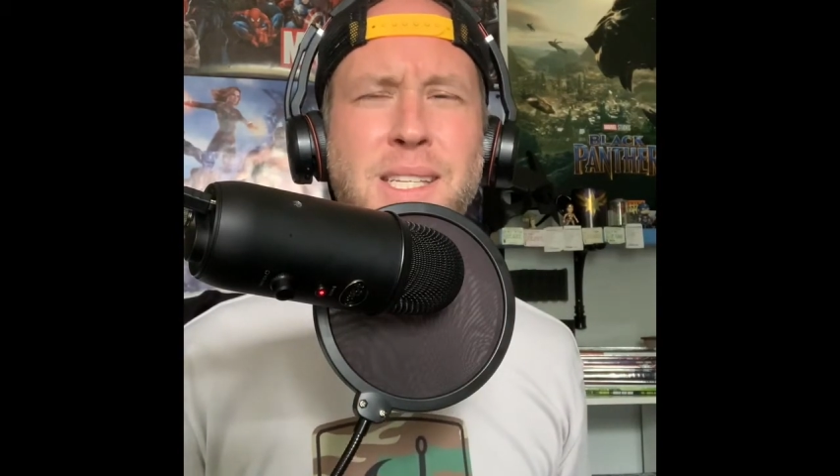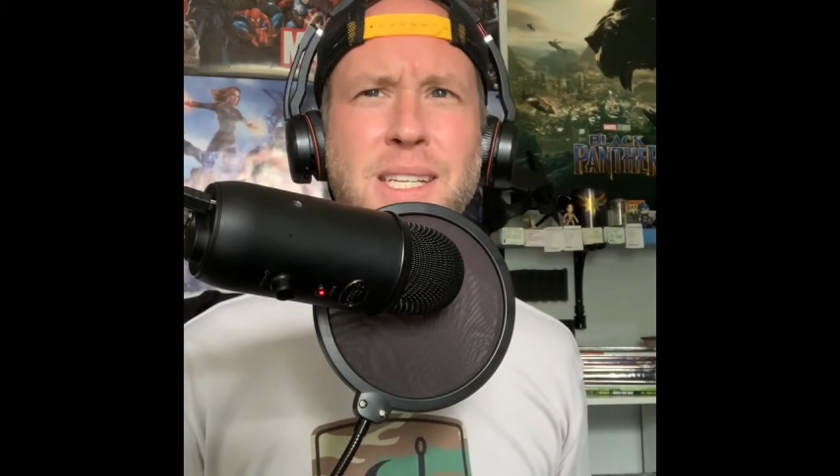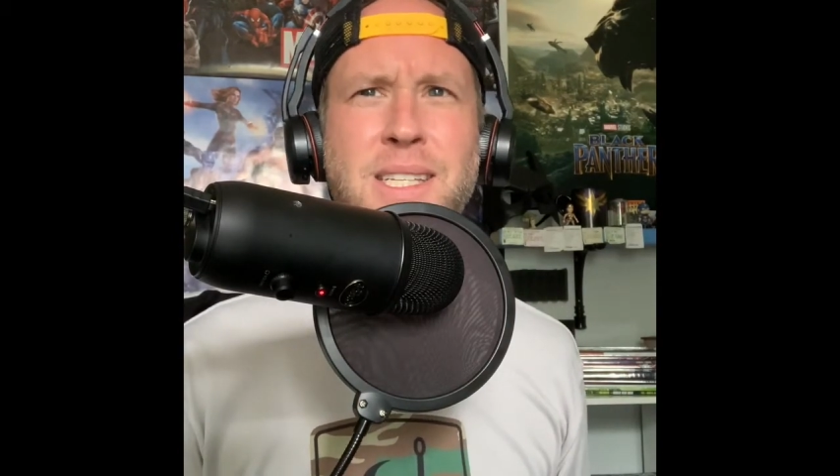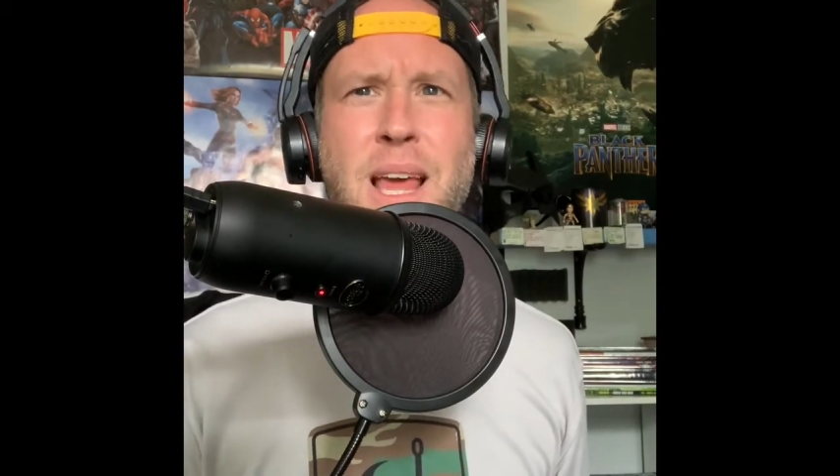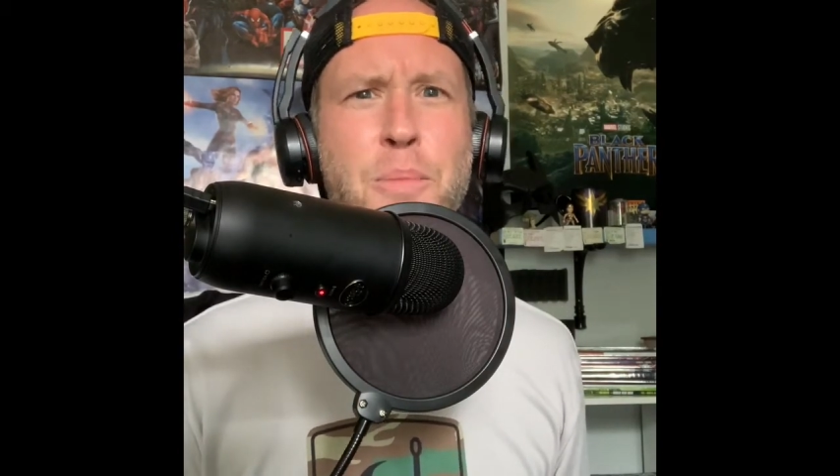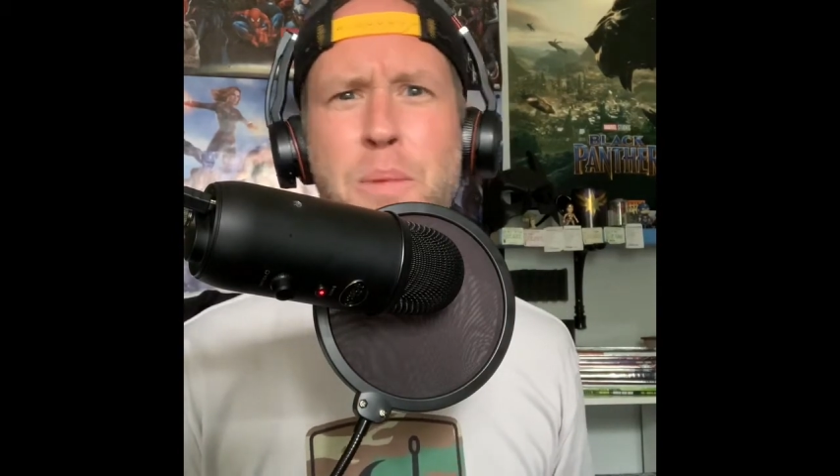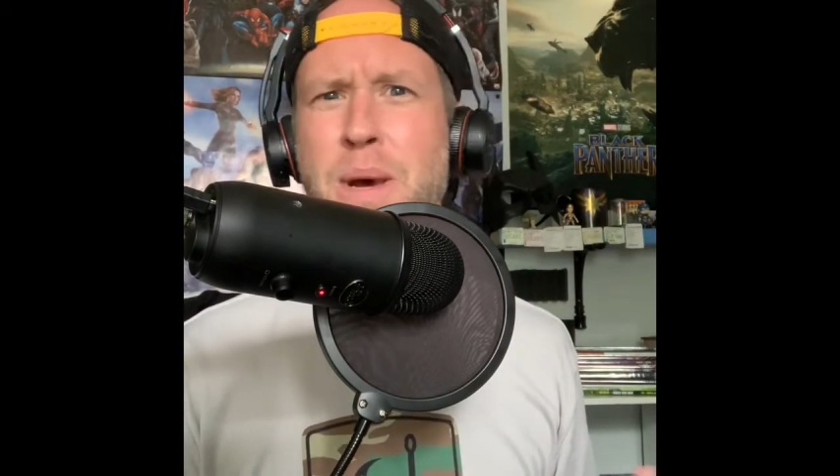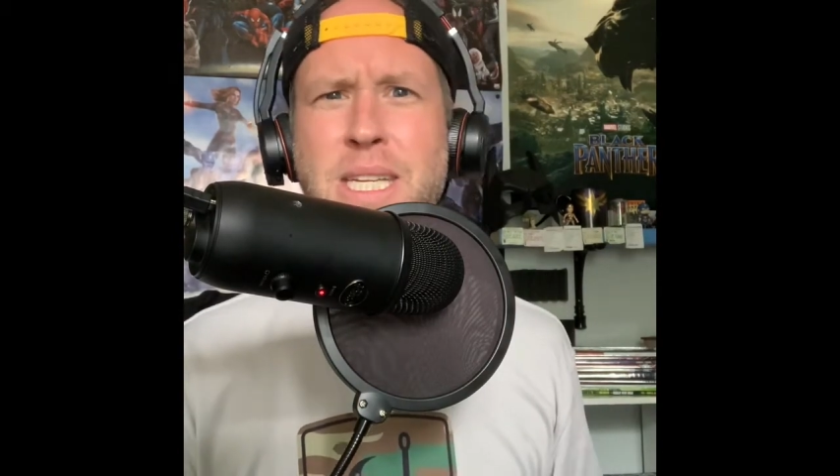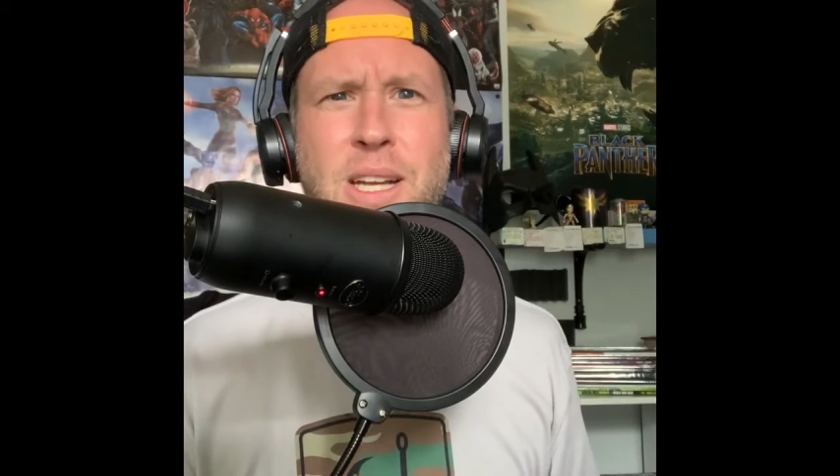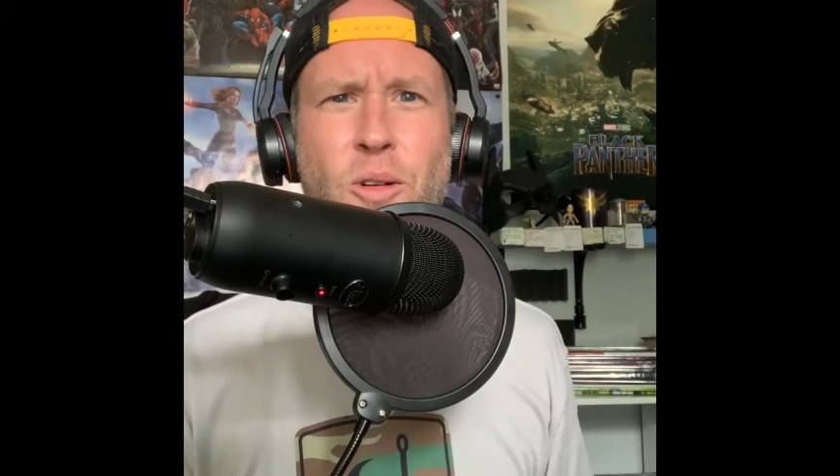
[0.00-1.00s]
since they've been
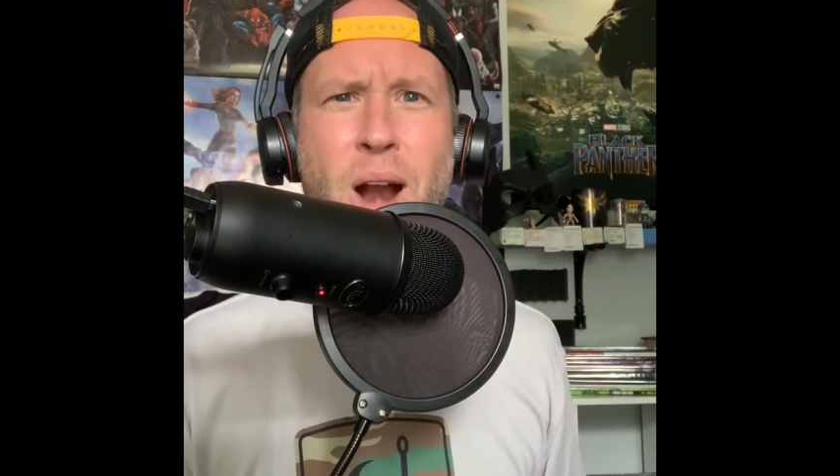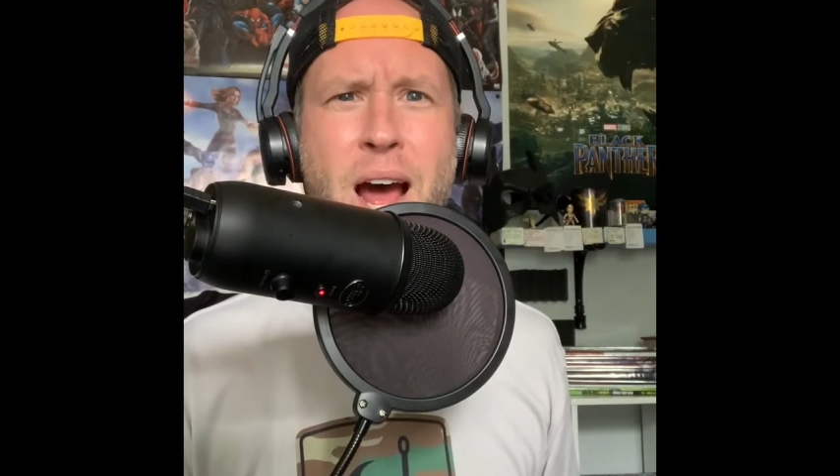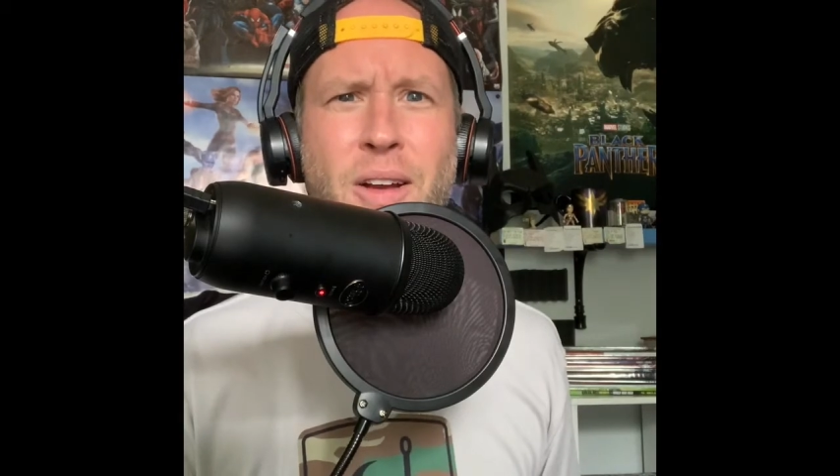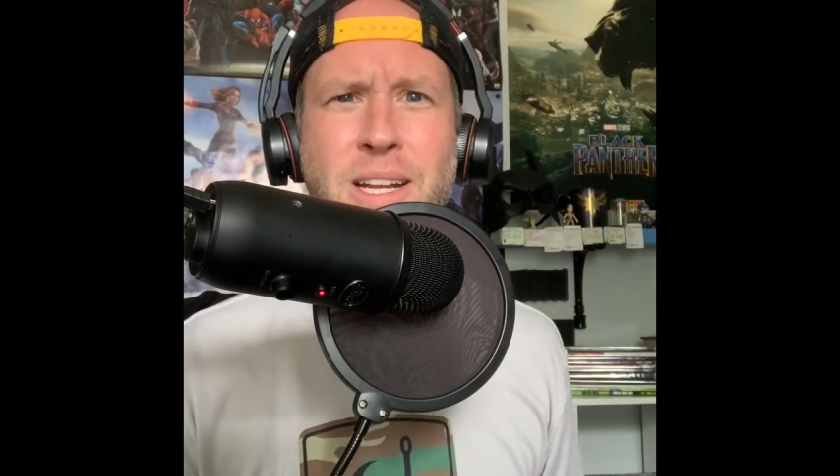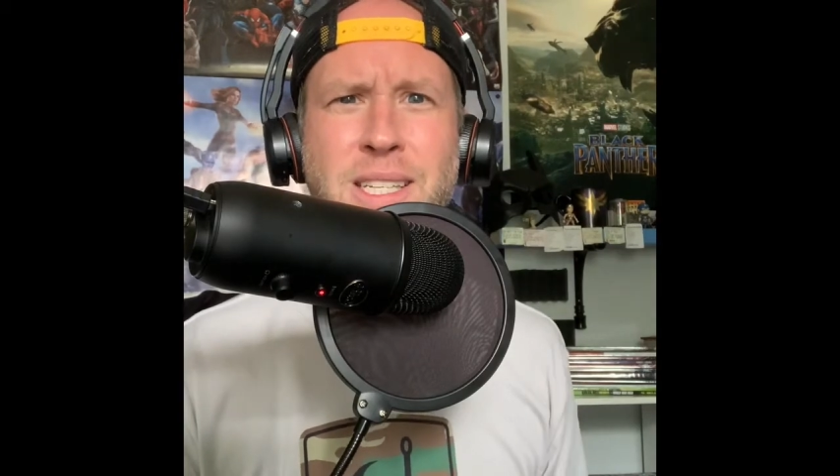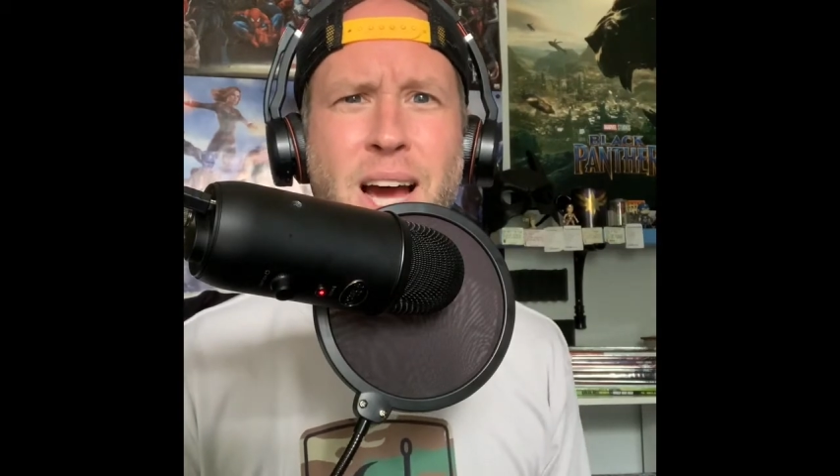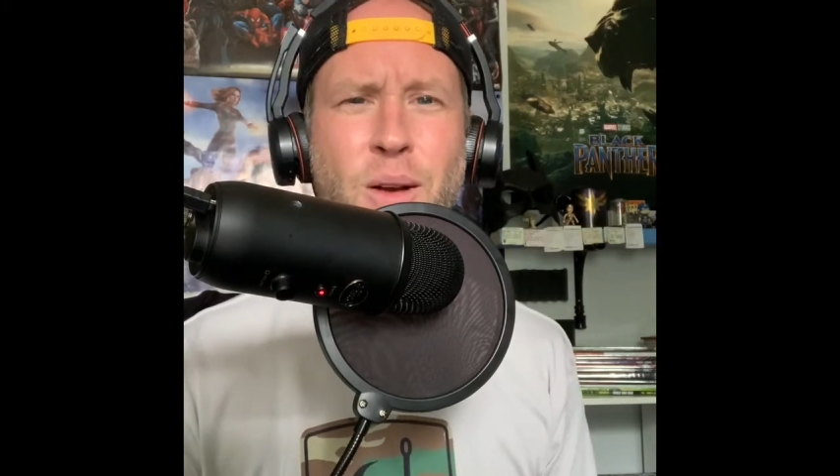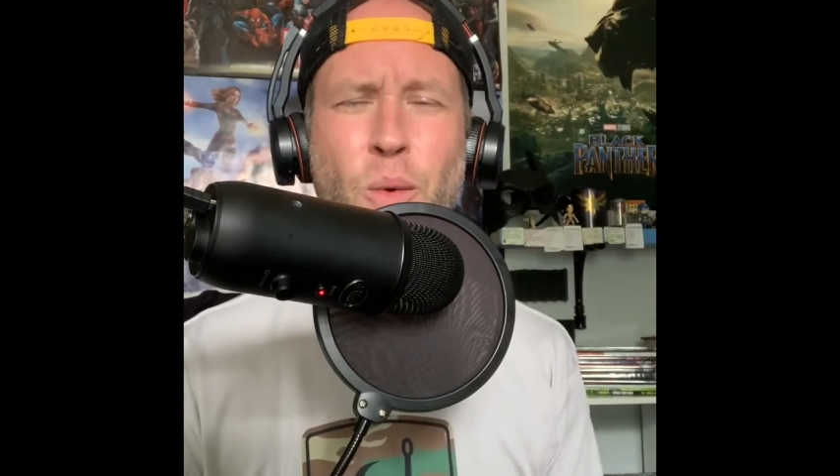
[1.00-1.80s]
messing around inside